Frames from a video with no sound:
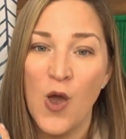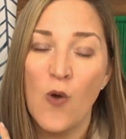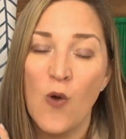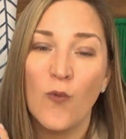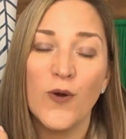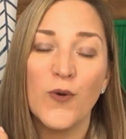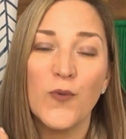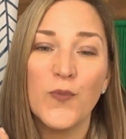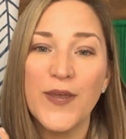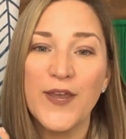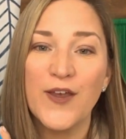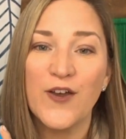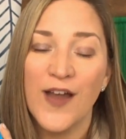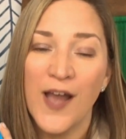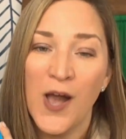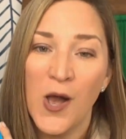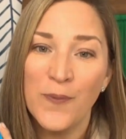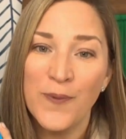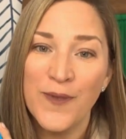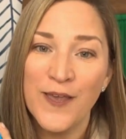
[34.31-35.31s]
where we are
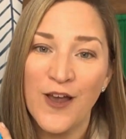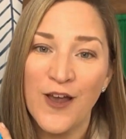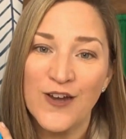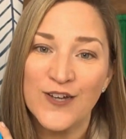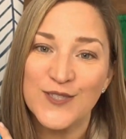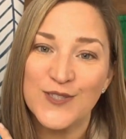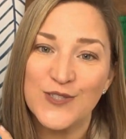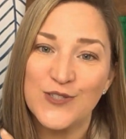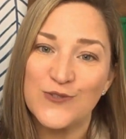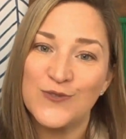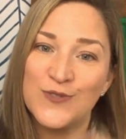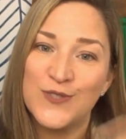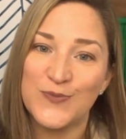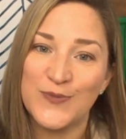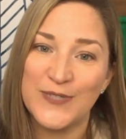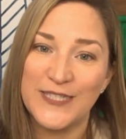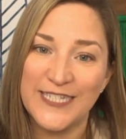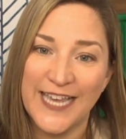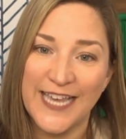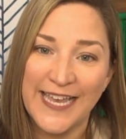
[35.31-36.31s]
helping our students
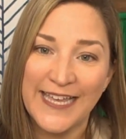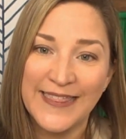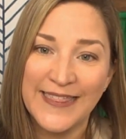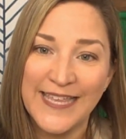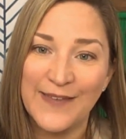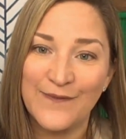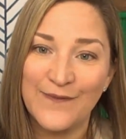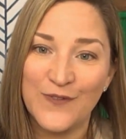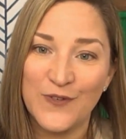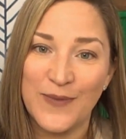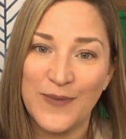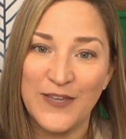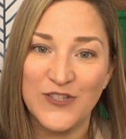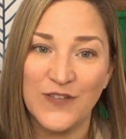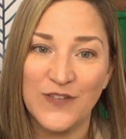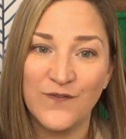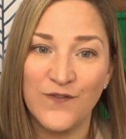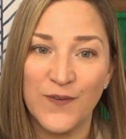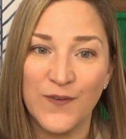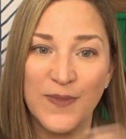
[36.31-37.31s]
retain the
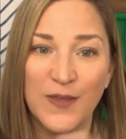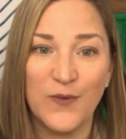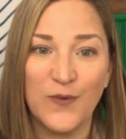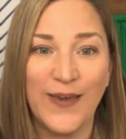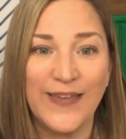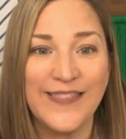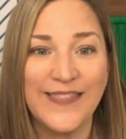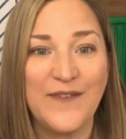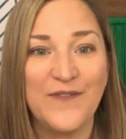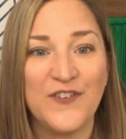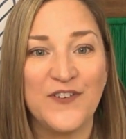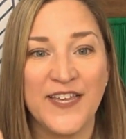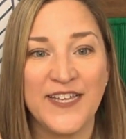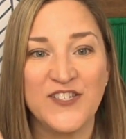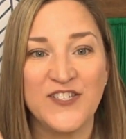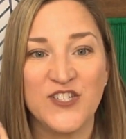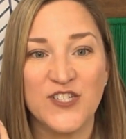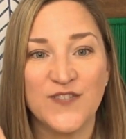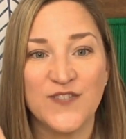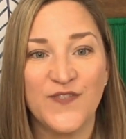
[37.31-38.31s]
information from the grade level they
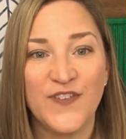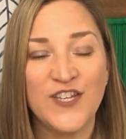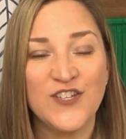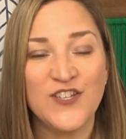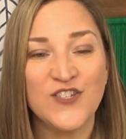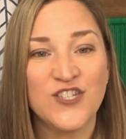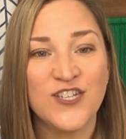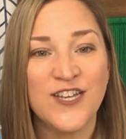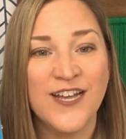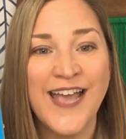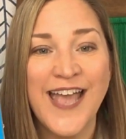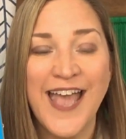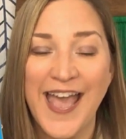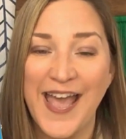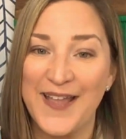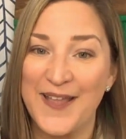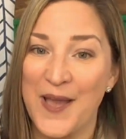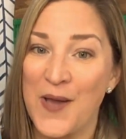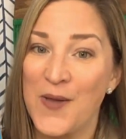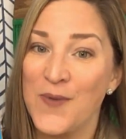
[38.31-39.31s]
just finished
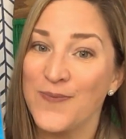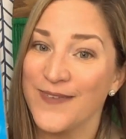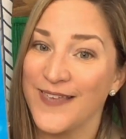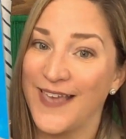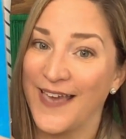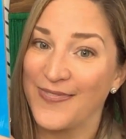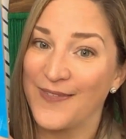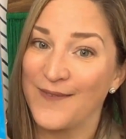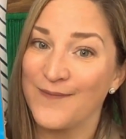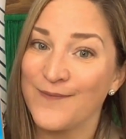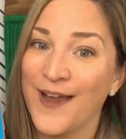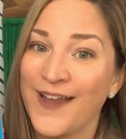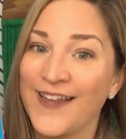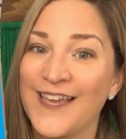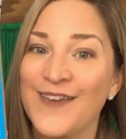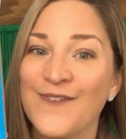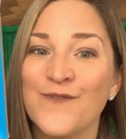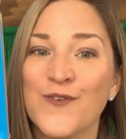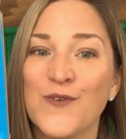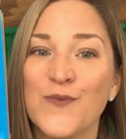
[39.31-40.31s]
and help get them
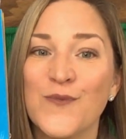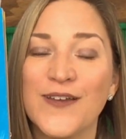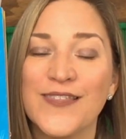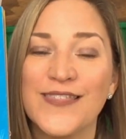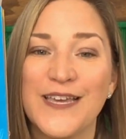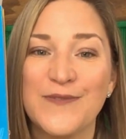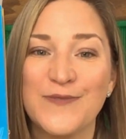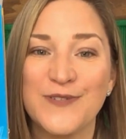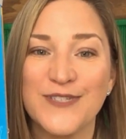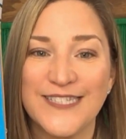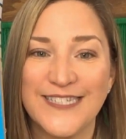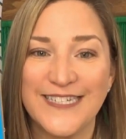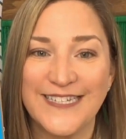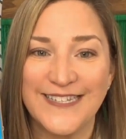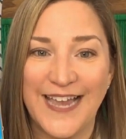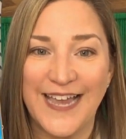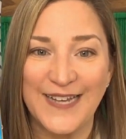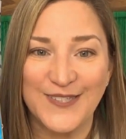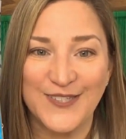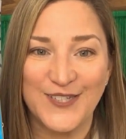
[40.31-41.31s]
ready for what they will see
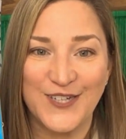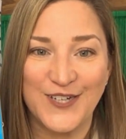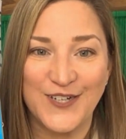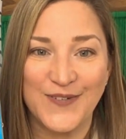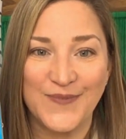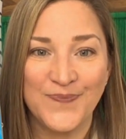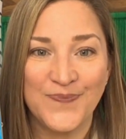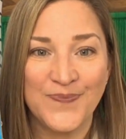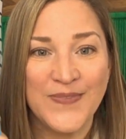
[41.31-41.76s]
next year.